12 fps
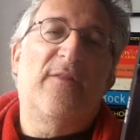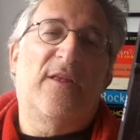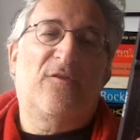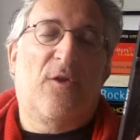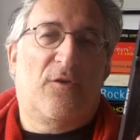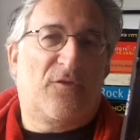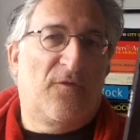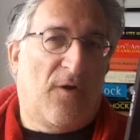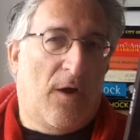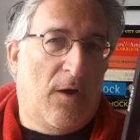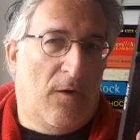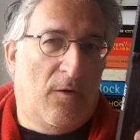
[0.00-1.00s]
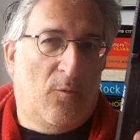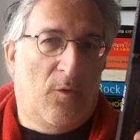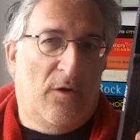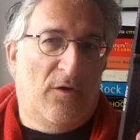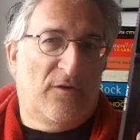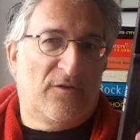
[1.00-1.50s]
There's lots of
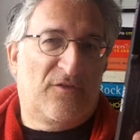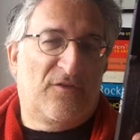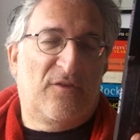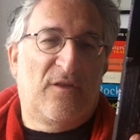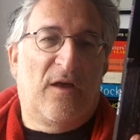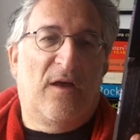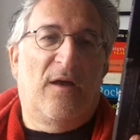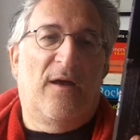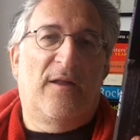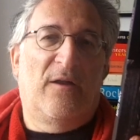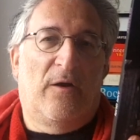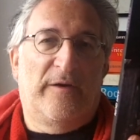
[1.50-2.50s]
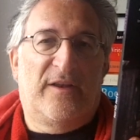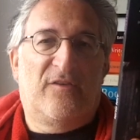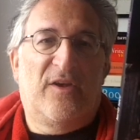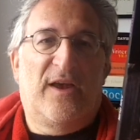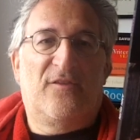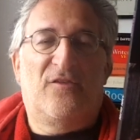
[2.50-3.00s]
artworks uh, and
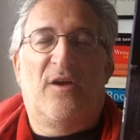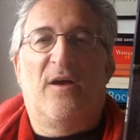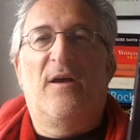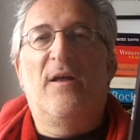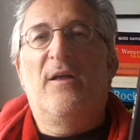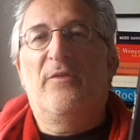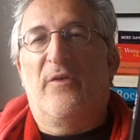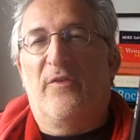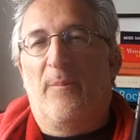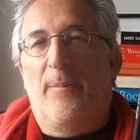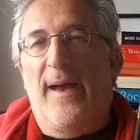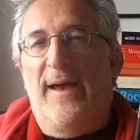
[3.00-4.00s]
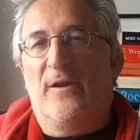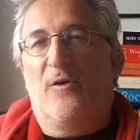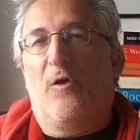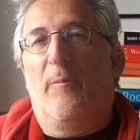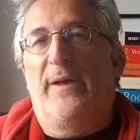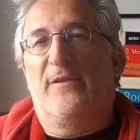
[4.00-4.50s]
architecture that the man
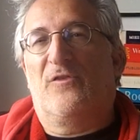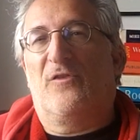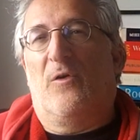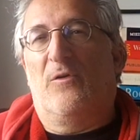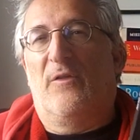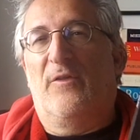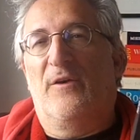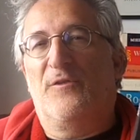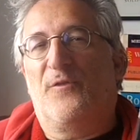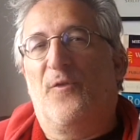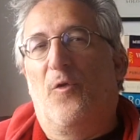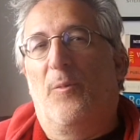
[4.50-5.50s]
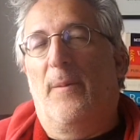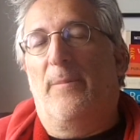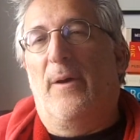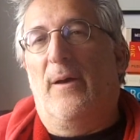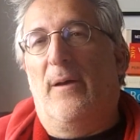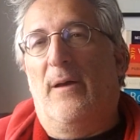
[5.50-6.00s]
comments on, and those form a,
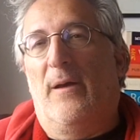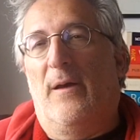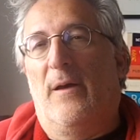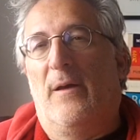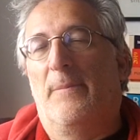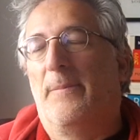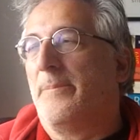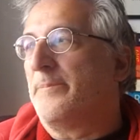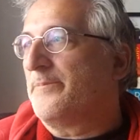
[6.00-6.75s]
a, um,